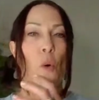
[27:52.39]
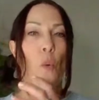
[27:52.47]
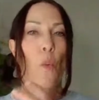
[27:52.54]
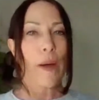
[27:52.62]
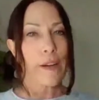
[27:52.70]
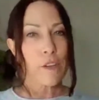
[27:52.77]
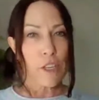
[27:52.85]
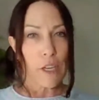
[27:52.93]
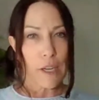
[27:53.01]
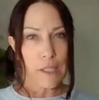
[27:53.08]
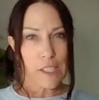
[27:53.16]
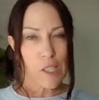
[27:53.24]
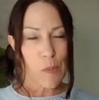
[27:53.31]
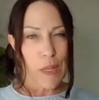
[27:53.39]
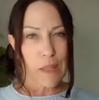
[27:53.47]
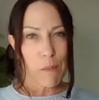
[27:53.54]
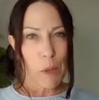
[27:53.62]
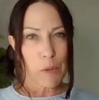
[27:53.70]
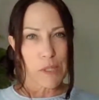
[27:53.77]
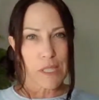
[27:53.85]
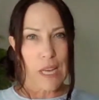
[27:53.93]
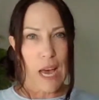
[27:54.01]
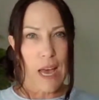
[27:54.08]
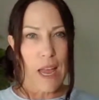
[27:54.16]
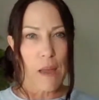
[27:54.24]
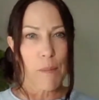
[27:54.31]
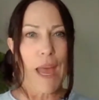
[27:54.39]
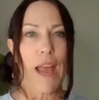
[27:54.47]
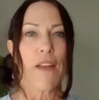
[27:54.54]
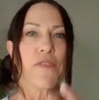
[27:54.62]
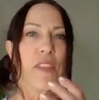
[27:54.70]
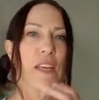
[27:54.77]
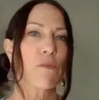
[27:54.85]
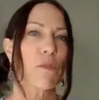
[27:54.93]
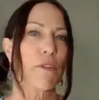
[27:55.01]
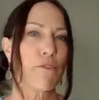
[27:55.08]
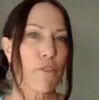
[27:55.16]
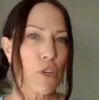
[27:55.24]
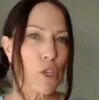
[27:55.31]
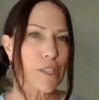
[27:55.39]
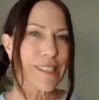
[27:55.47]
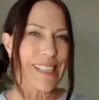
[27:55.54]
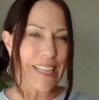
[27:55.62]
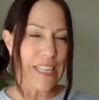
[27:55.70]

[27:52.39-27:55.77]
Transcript: where you need to spend the most time and then reverse